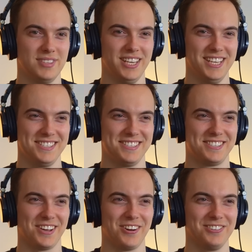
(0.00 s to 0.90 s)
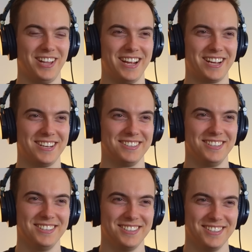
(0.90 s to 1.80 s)
He's so, like,
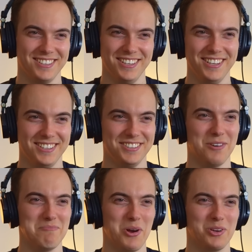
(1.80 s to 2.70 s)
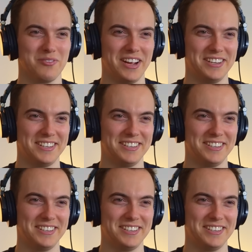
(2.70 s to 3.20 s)
not motivated.